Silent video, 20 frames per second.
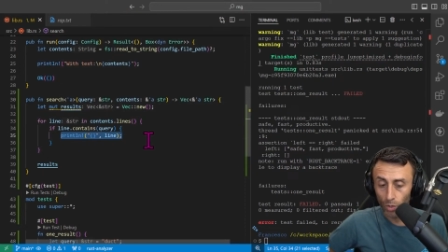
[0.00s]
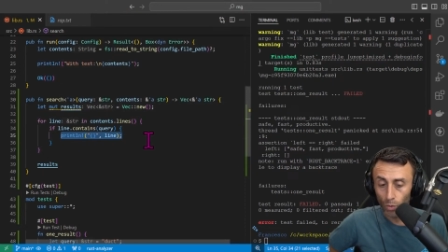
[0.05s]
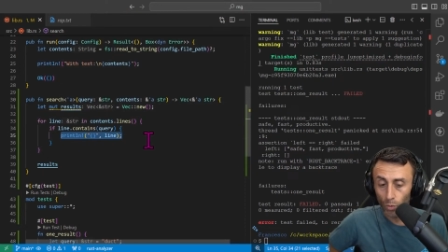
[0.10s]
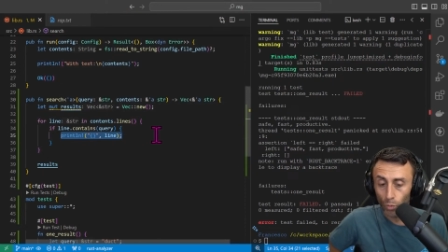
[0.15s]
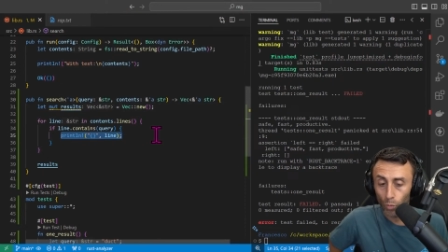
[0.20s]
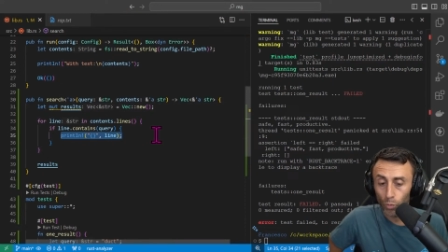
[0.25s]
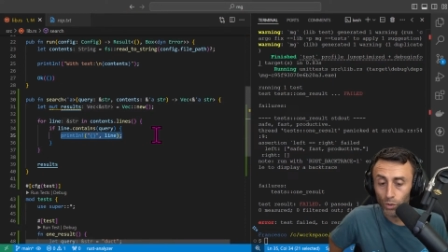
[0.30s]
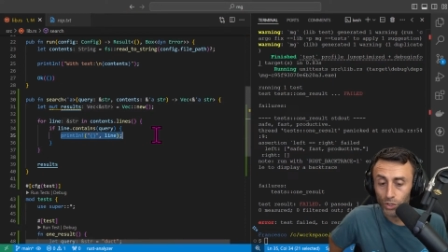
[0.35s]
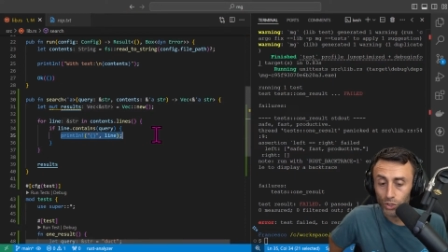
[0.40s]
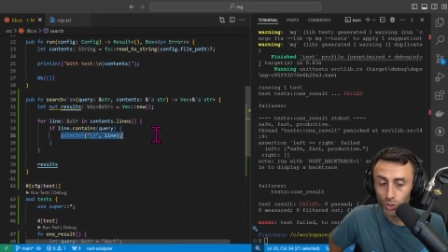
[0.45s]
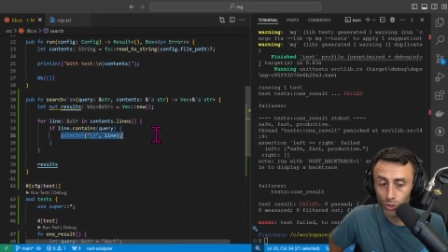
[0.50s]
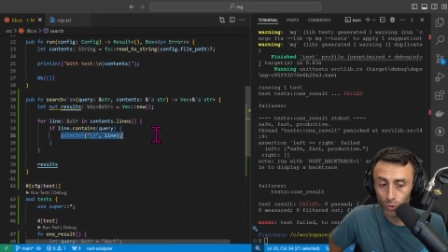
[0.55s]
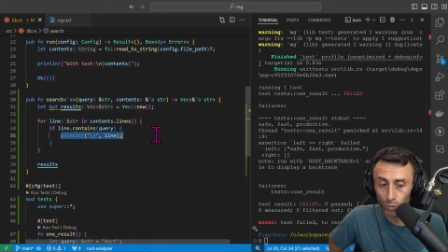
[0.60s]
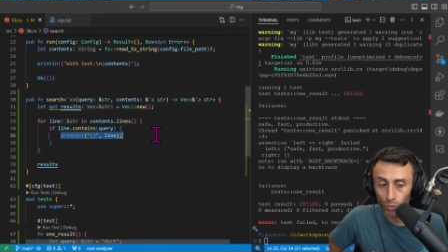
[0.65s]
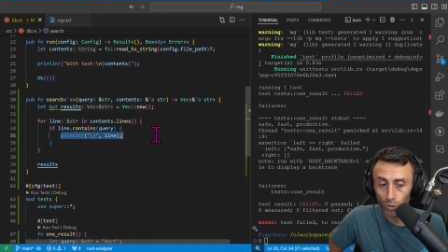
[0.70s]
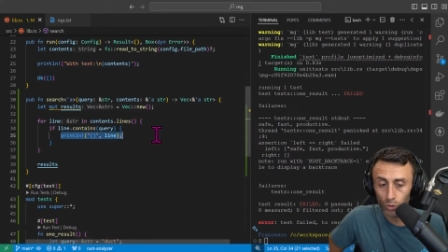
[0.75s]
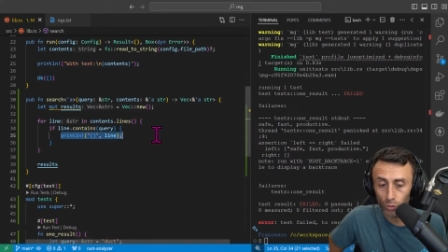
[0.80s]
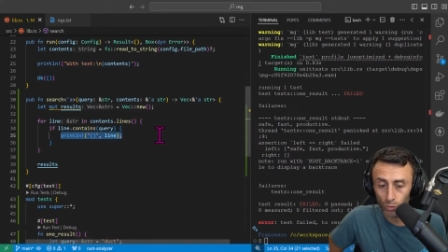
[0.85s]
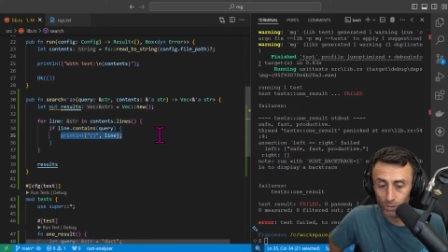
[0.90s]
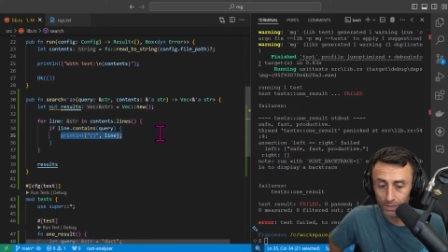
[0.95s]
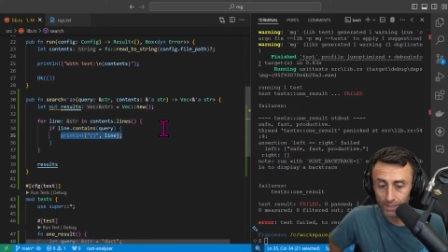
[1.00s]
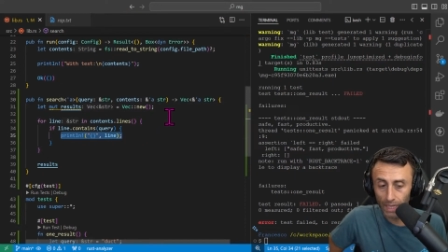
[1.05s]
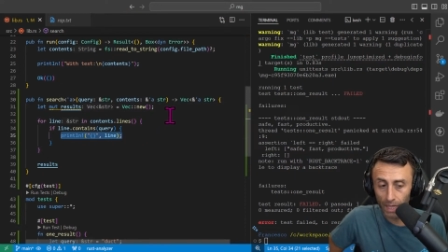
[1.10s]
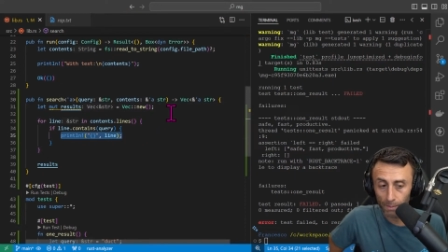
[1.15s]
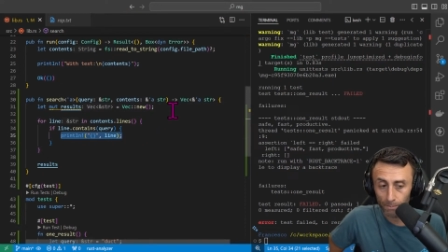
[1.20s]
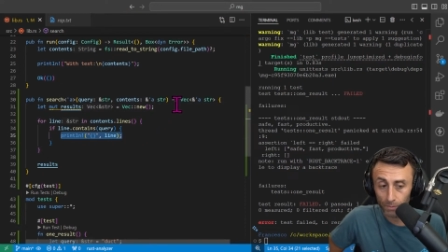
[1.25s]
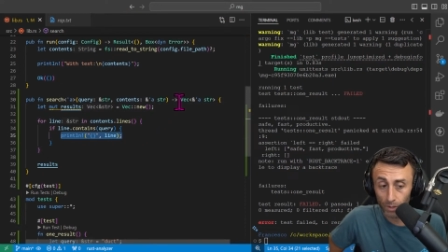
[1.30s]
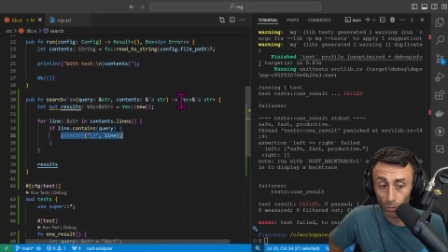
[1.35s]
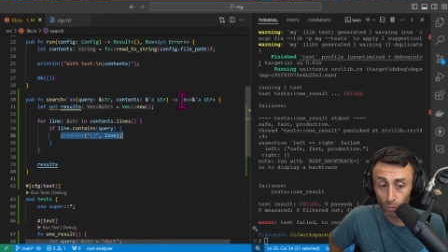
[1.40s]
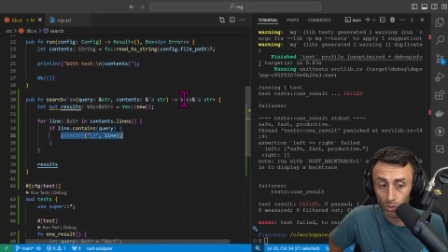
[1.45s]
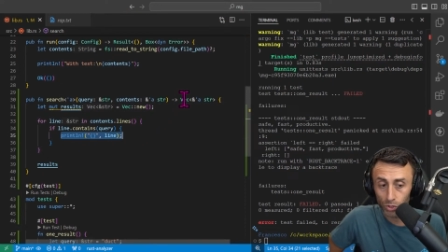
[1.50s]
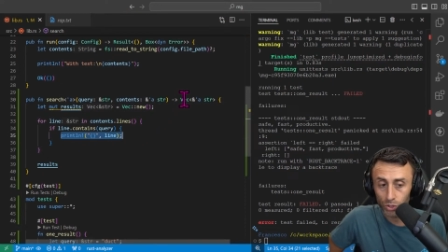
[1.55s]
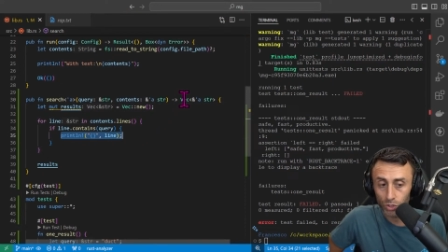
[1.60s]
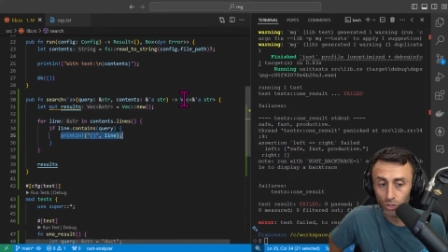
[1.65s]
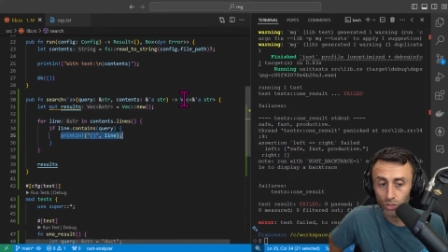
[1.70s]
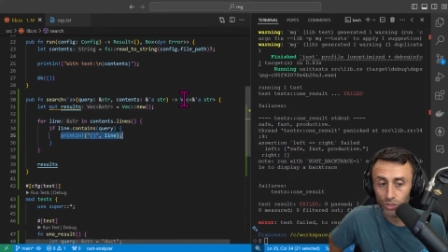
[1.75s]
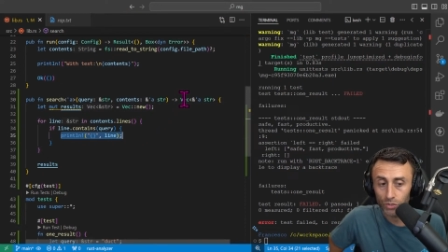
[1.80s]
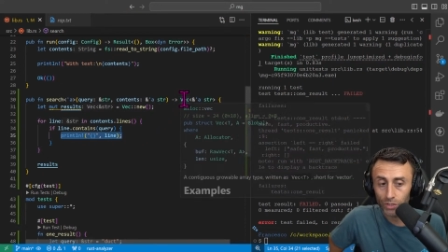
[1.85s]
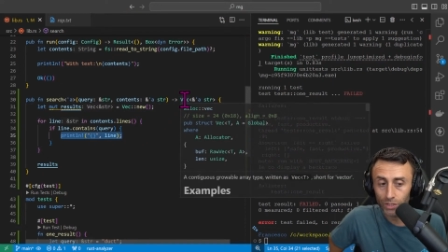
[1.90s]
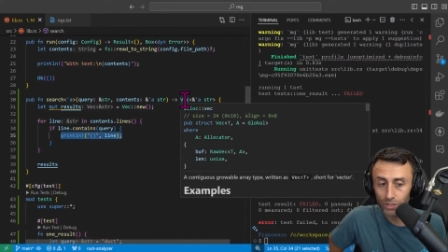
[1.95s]
we should do something. We
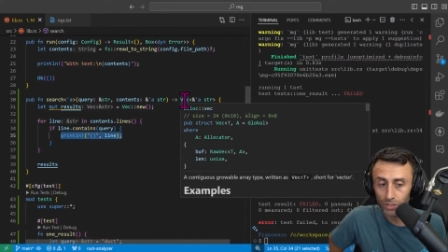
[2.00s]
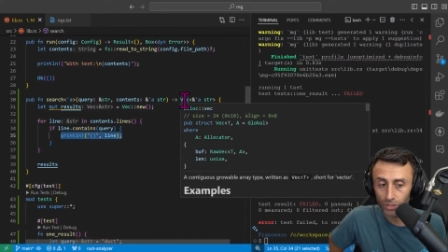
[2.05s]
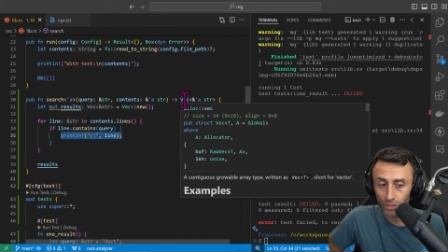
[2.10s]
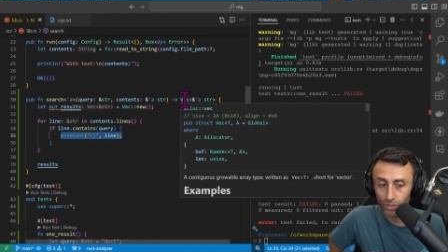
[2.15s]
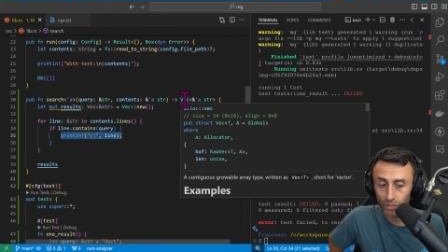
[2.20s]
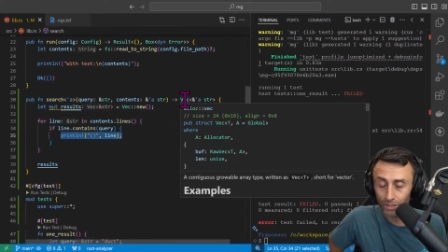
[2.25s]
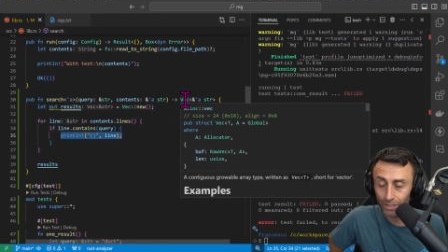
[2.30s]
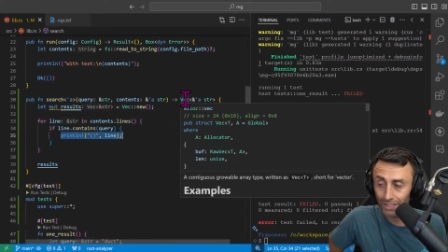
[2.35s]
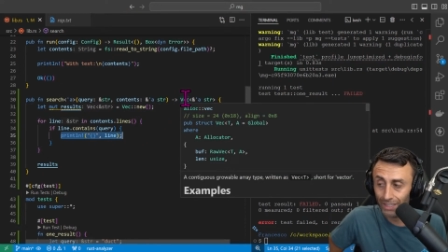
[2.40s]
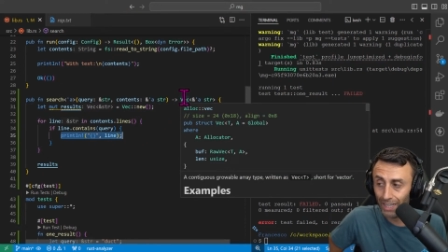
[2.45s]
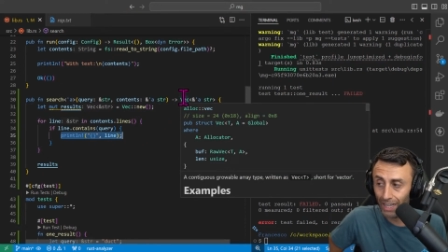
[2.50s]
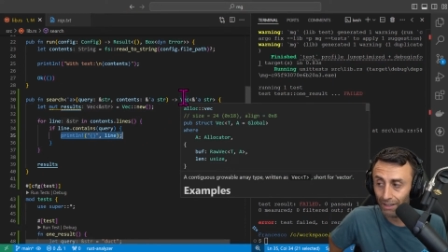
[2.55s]
should return